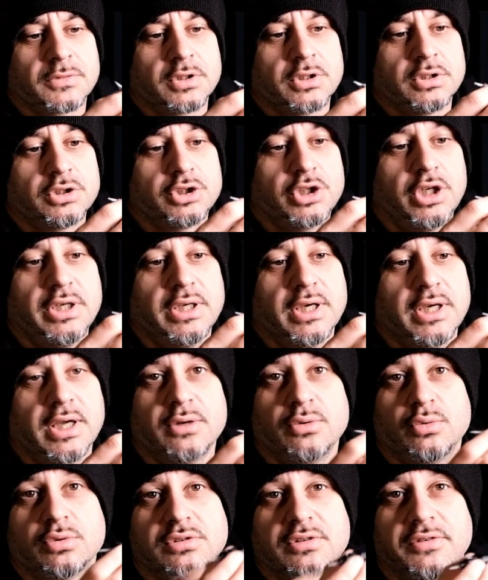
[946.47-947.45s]
Cheyenne
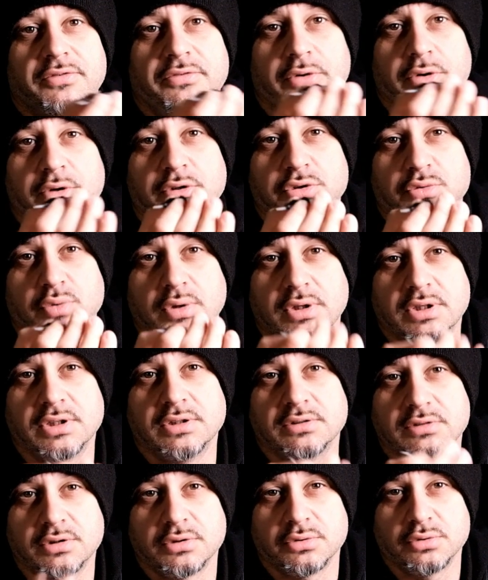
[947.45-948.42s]
was the first one to
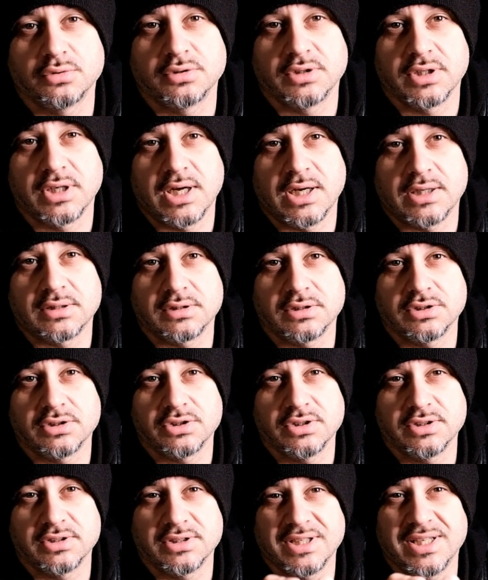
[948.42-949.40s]
introduce the
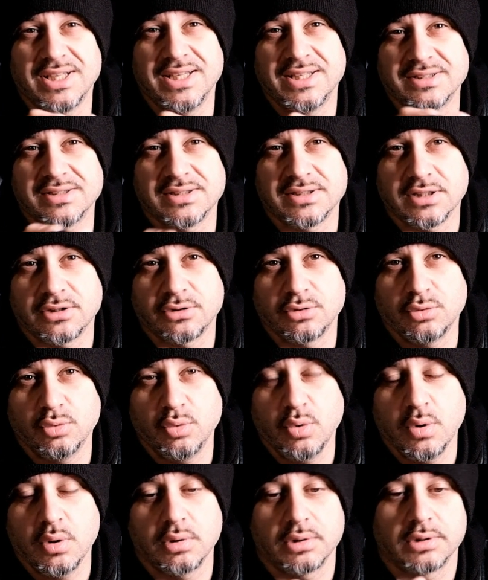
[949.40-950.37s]
cartridges in the tattoo
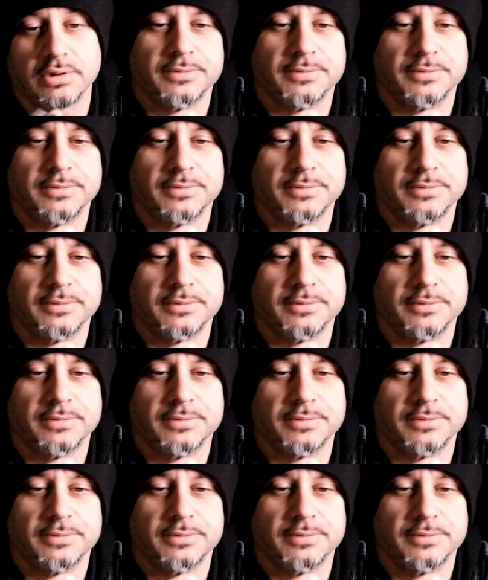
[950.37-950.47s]
world.